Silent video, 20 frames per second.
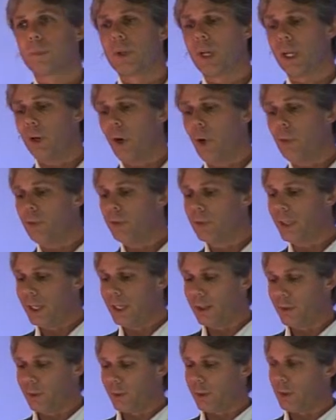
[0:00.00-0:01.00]
And often I
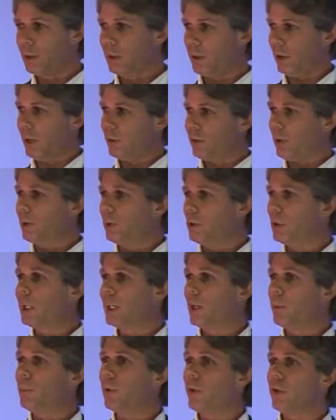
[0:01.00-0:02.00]
I,
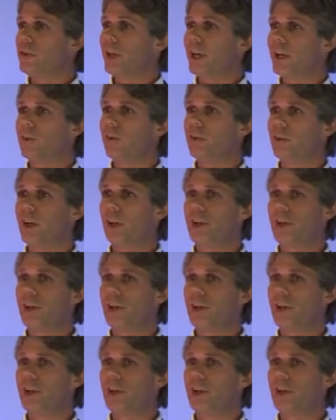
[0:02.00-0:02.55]
looking at projects,